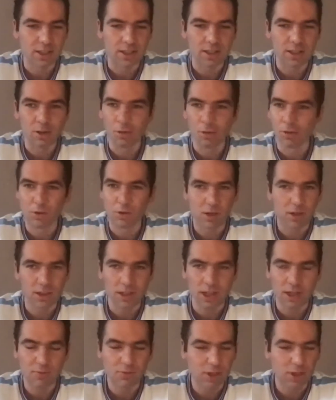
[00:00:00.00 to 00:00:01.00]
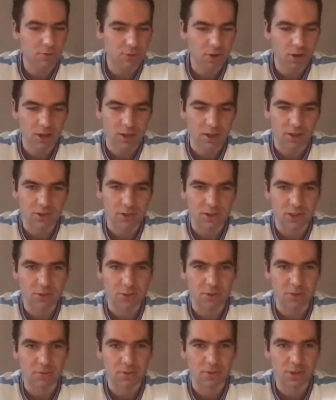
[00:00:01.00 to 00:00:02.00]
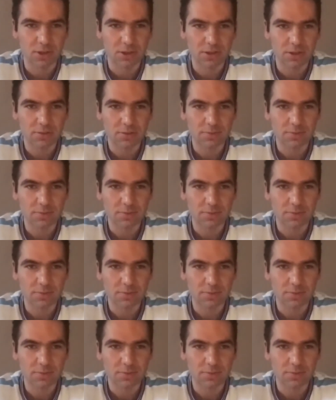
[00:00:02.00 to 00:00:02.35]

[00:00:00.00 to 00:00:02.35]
Well, uh, let let Ryan answer this one first.